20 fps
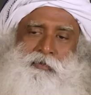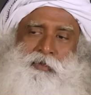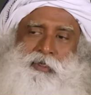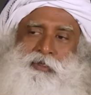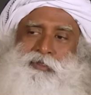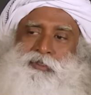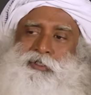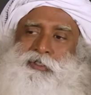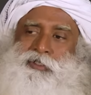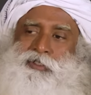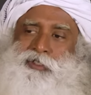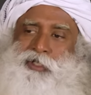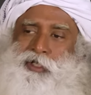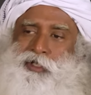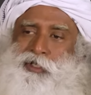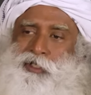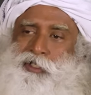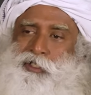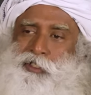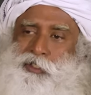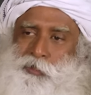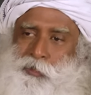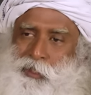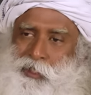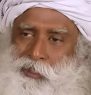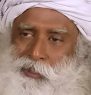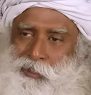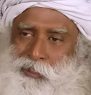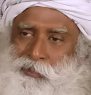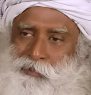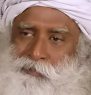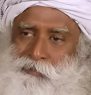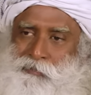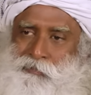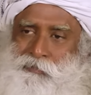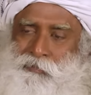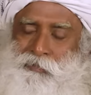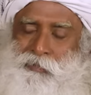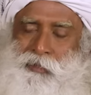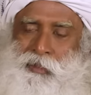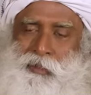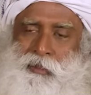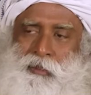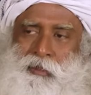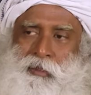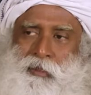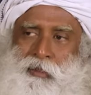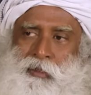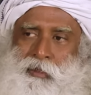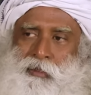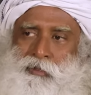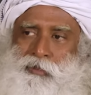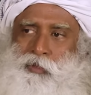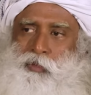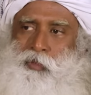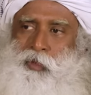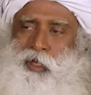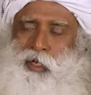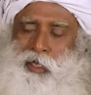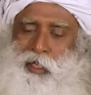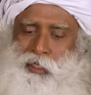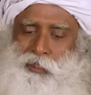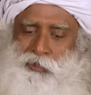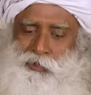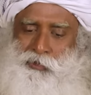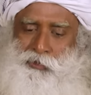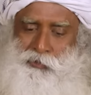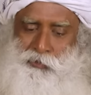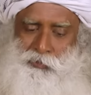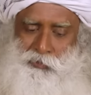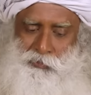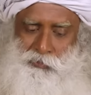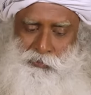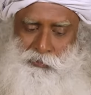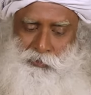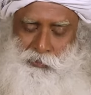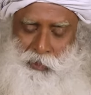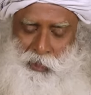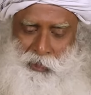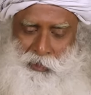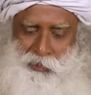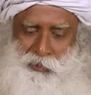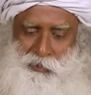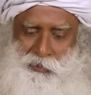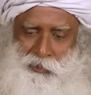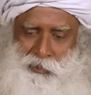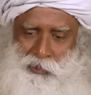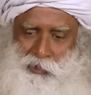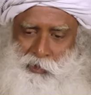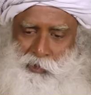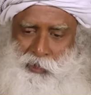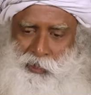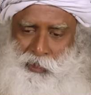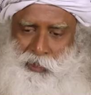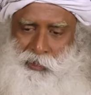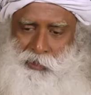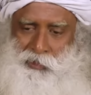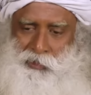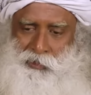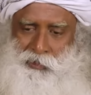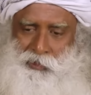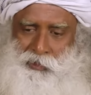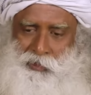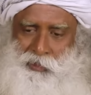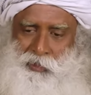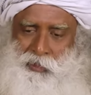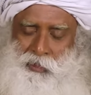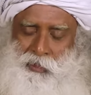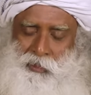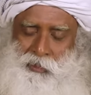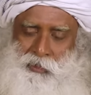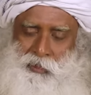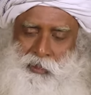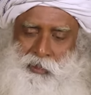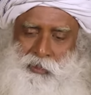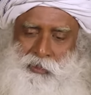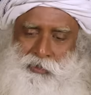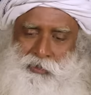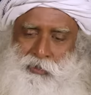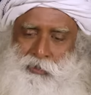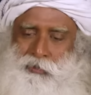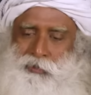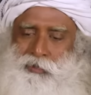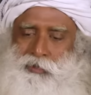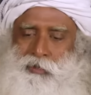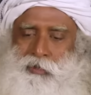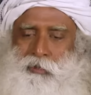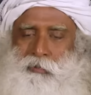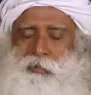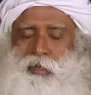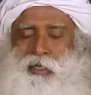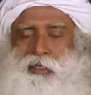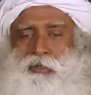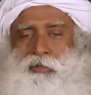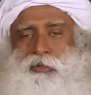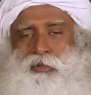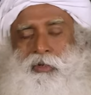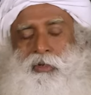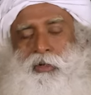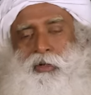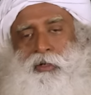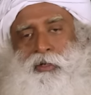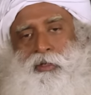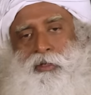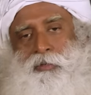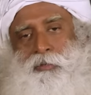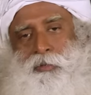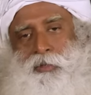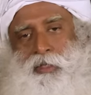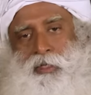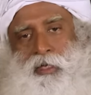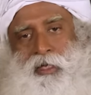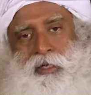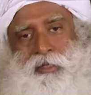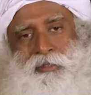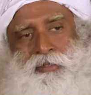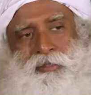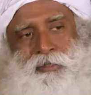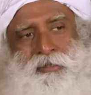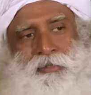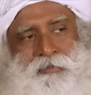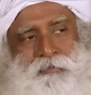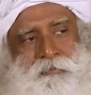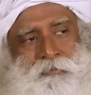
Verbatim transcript: because it's generally sweet. So one has to wait and slowly eat. There is also a bio clock within us